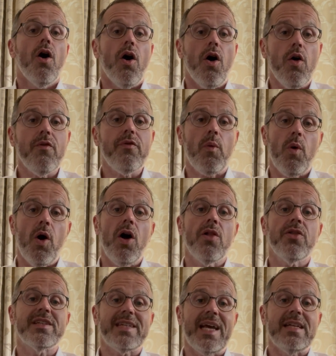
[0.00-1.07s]
Overall,
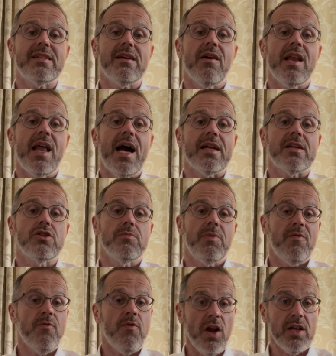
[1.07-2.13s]
the data are likely to be
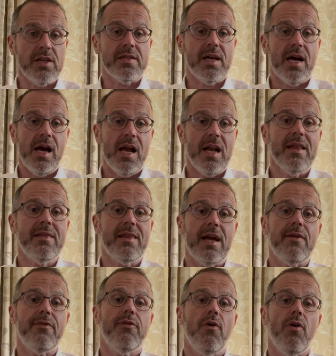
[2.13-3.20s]
volatile, and
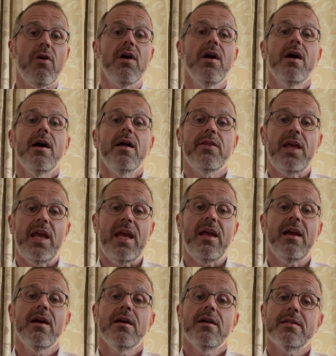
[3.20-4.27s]
therefore
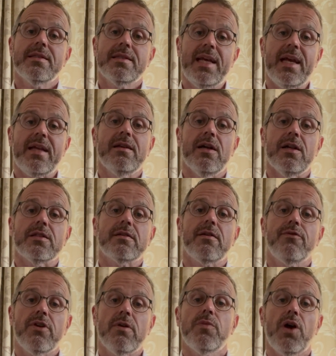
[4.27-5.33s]
the signals
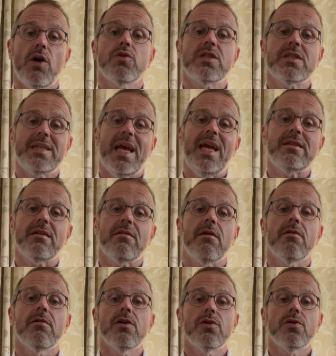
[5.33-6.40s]
from those
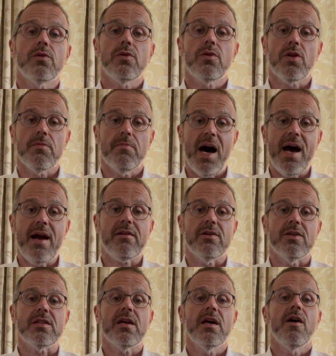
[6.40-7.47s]
data to the
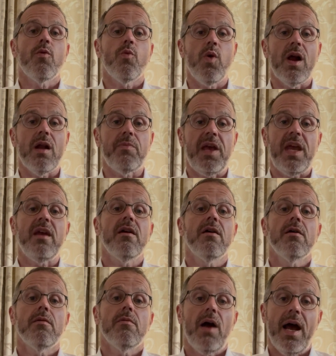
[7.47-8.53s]
market will be
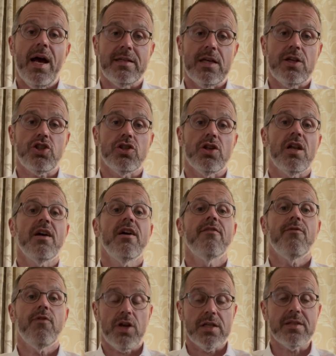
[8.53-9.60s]
additional
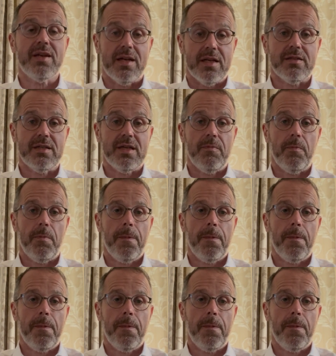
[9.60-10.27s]
volatility.